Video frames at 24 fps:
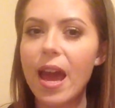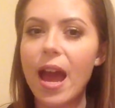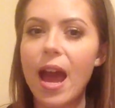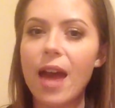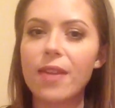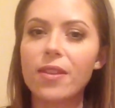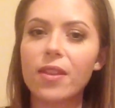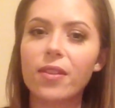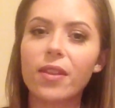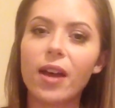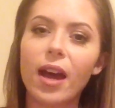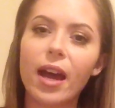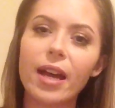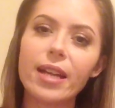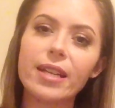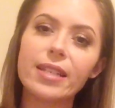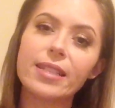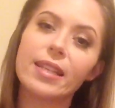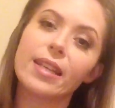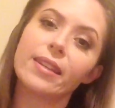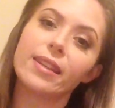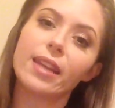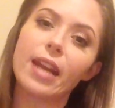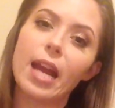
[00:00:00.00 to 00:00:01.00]
and then the
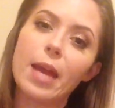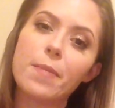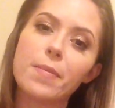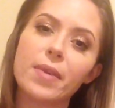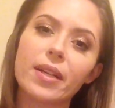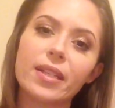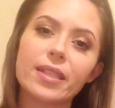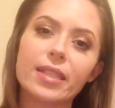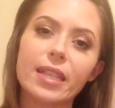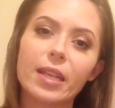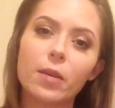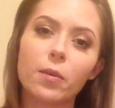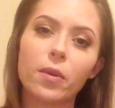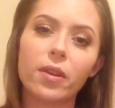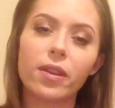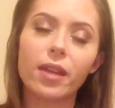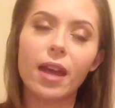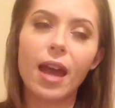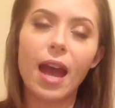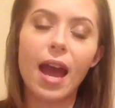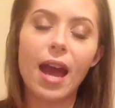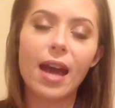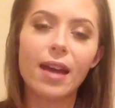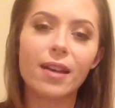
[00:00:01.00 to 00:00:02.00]
icing that I mixed in with
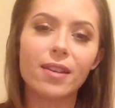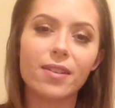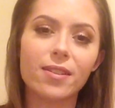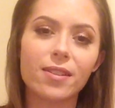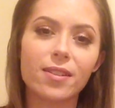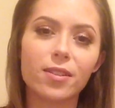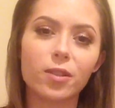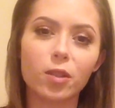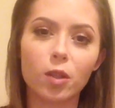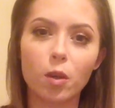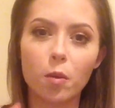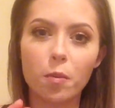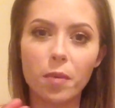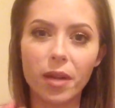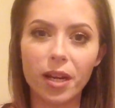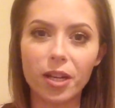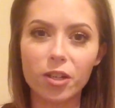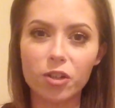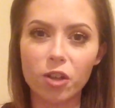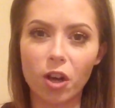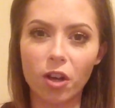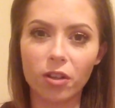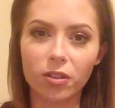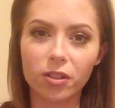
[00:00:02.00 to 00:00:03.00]
it has little mini
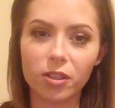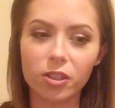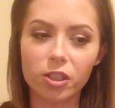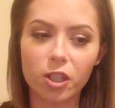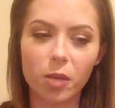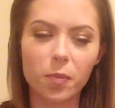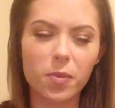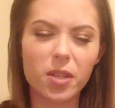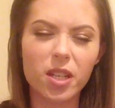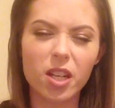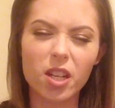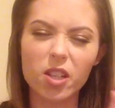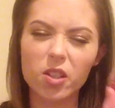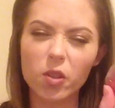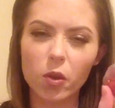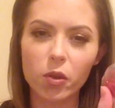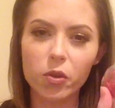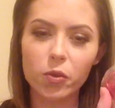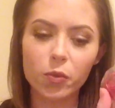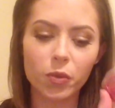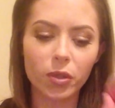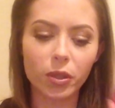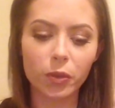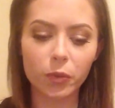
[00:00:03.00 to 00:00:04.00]
chocolate chips in it, so
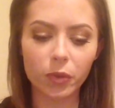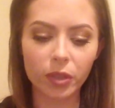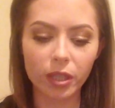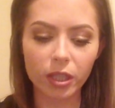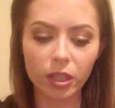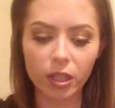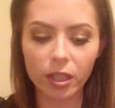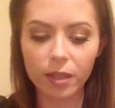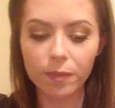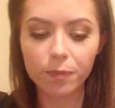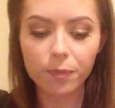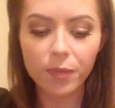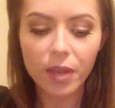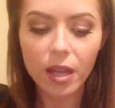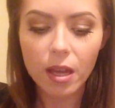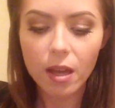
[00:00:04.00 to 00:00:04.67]
it's really, really good.